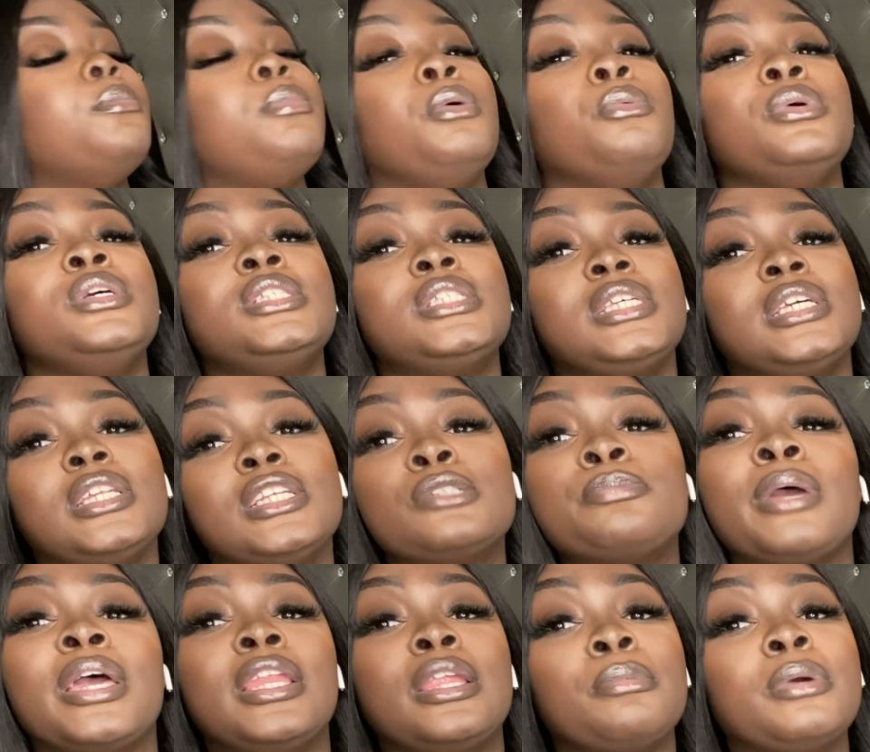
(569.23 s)
and we see in this
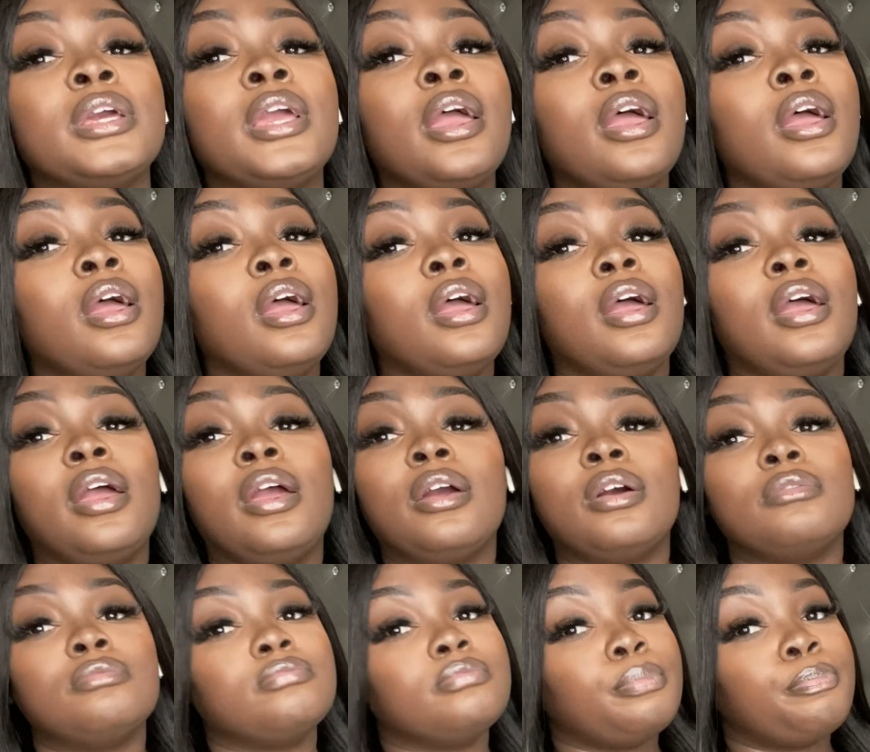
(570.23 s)

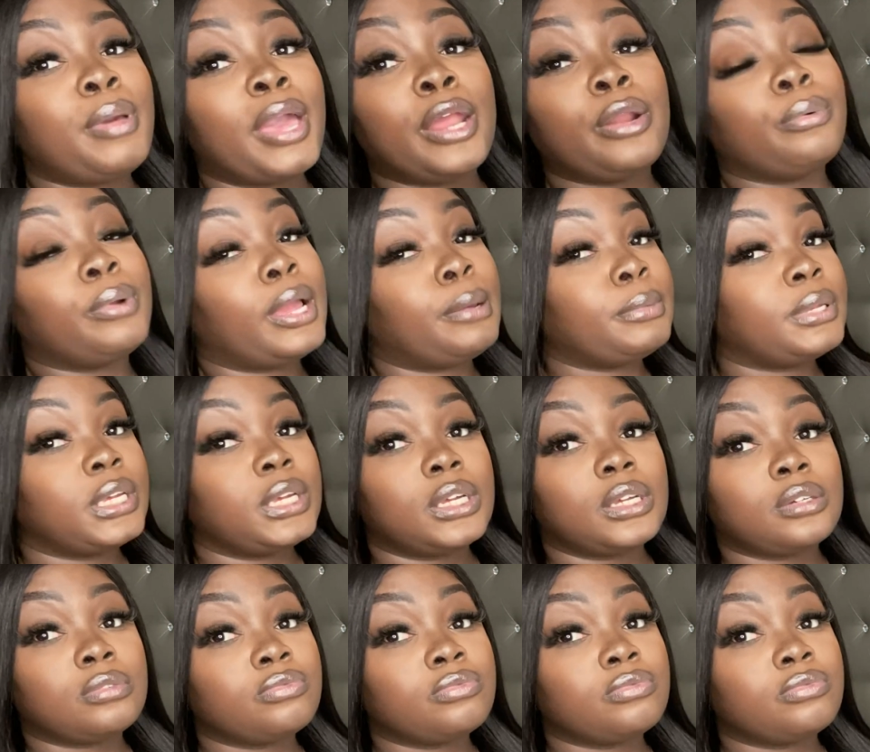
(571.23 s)
panoramic,